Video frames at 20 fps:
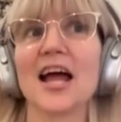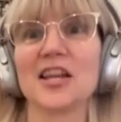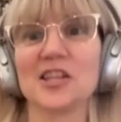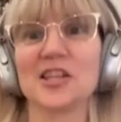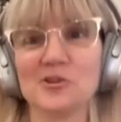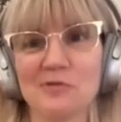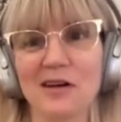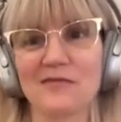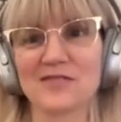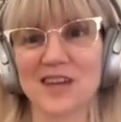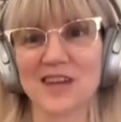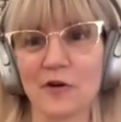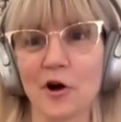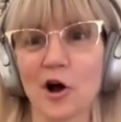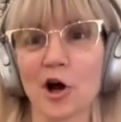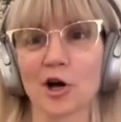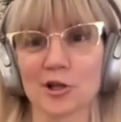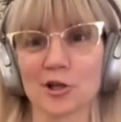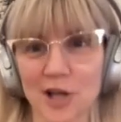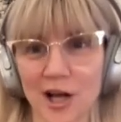And you have to have a
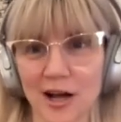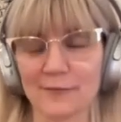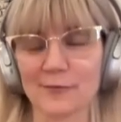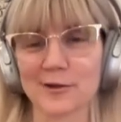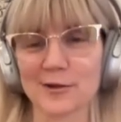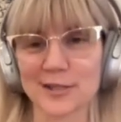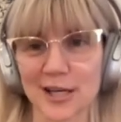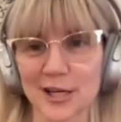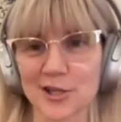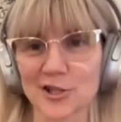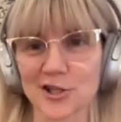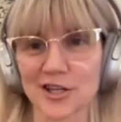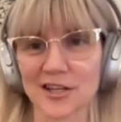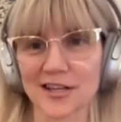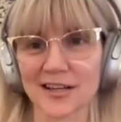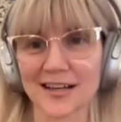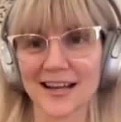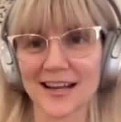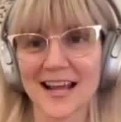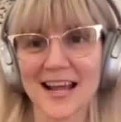hard
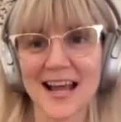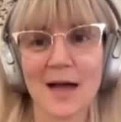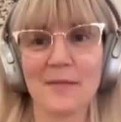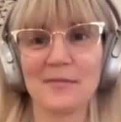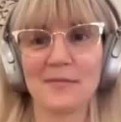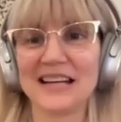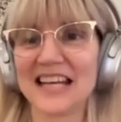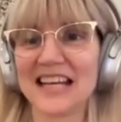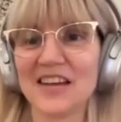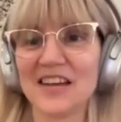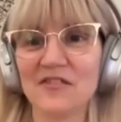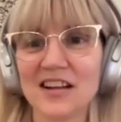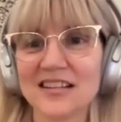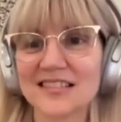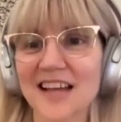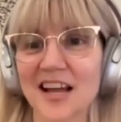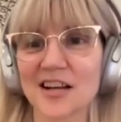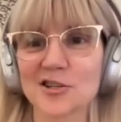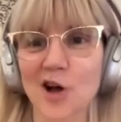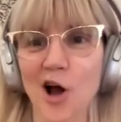conversation. I mean, even
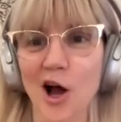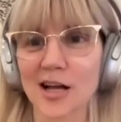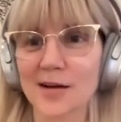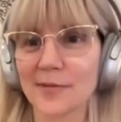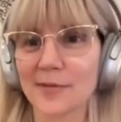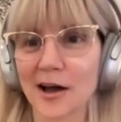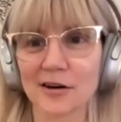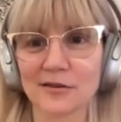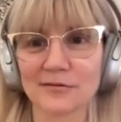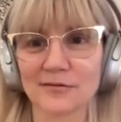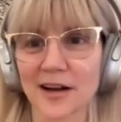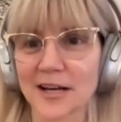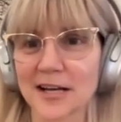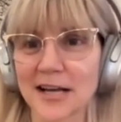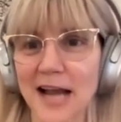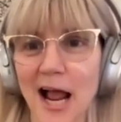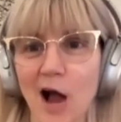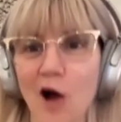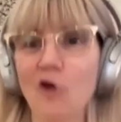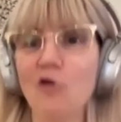as I talk about it right
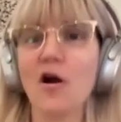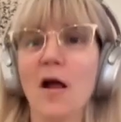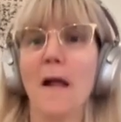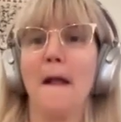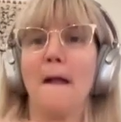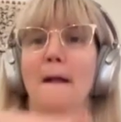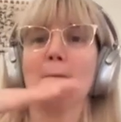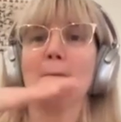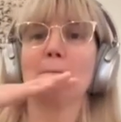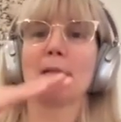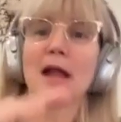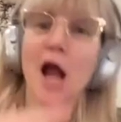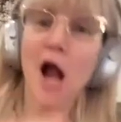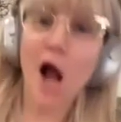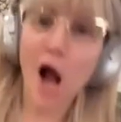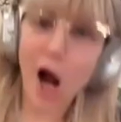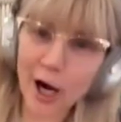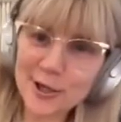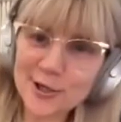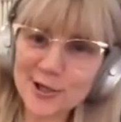now, my
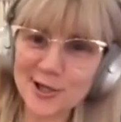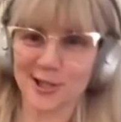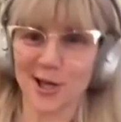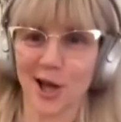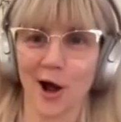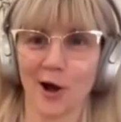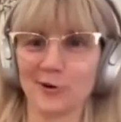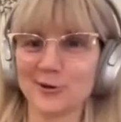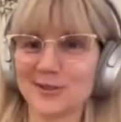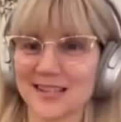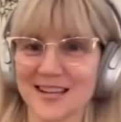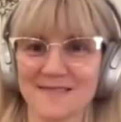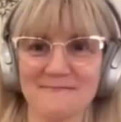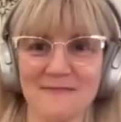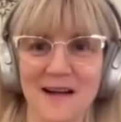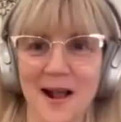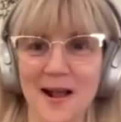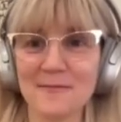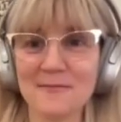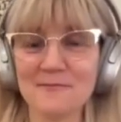heart just goes to
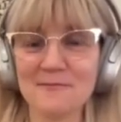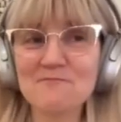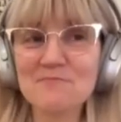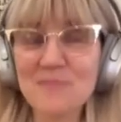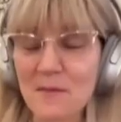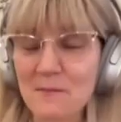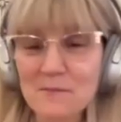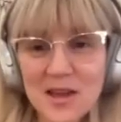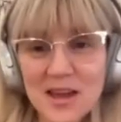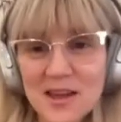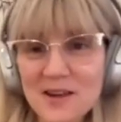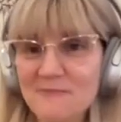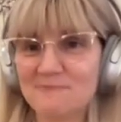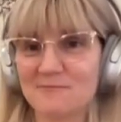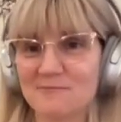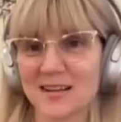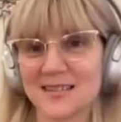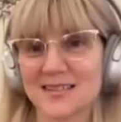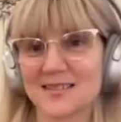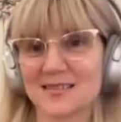my the pit of
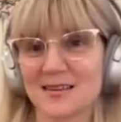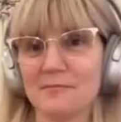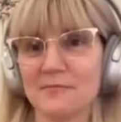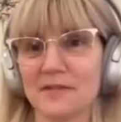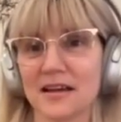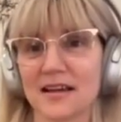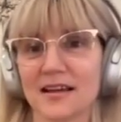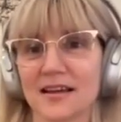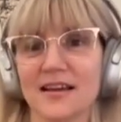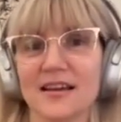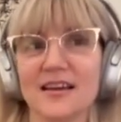my stomach.